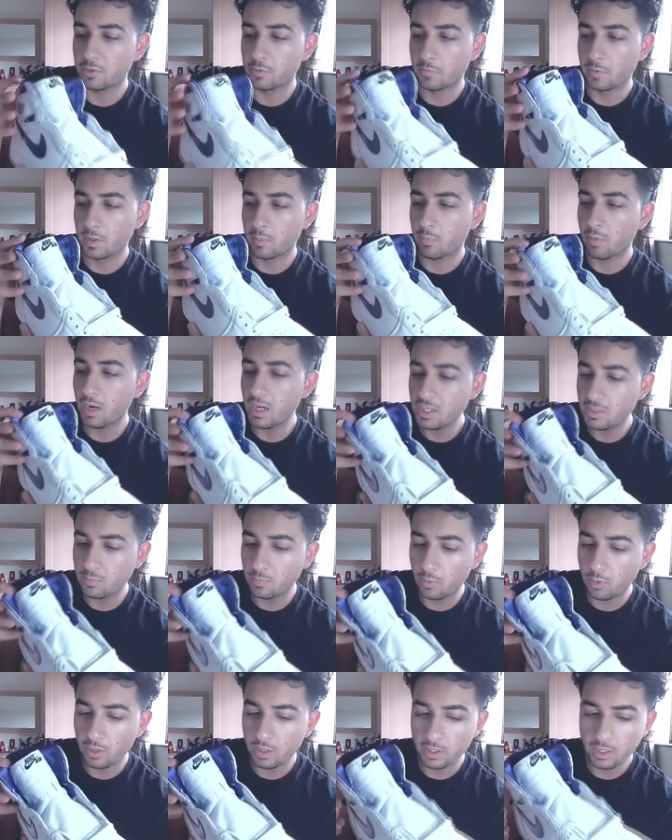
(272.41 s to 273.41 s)
So for the price
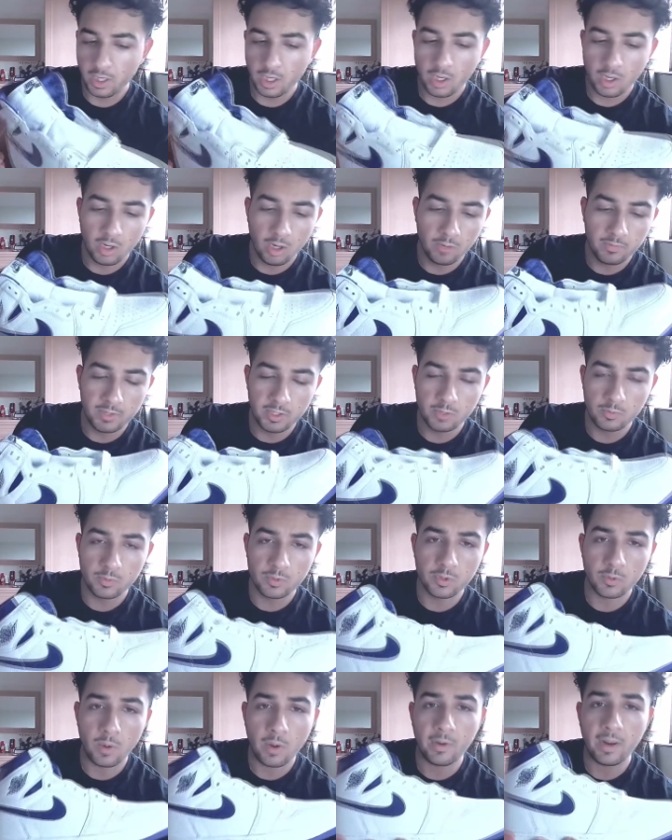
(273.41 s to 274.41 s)
point of this
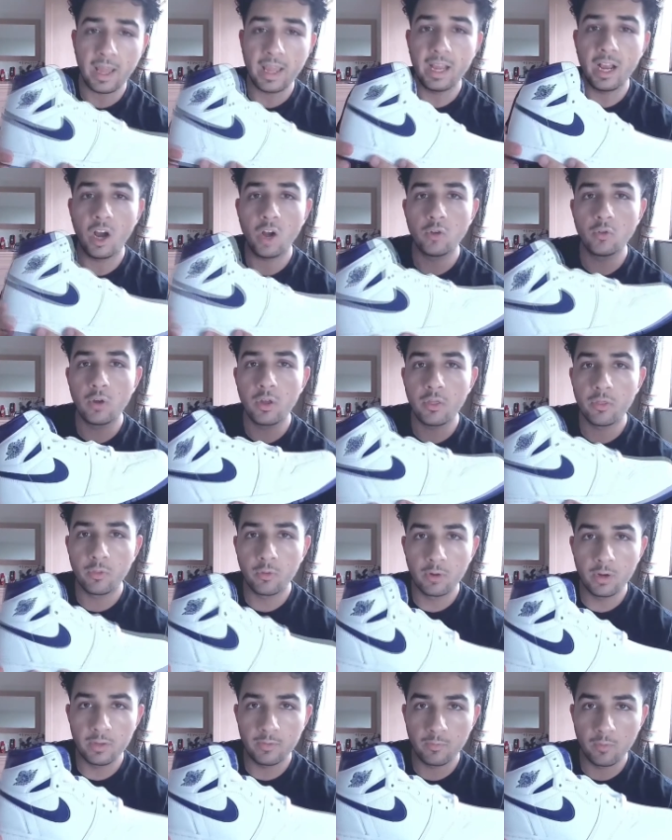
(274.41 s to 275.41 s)
was around
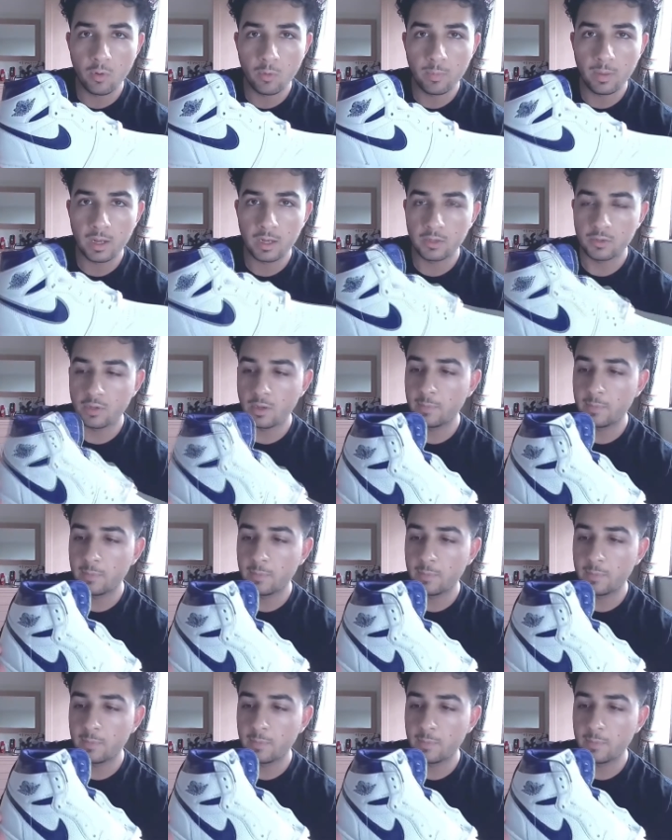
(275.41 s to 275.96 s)
134 pounds,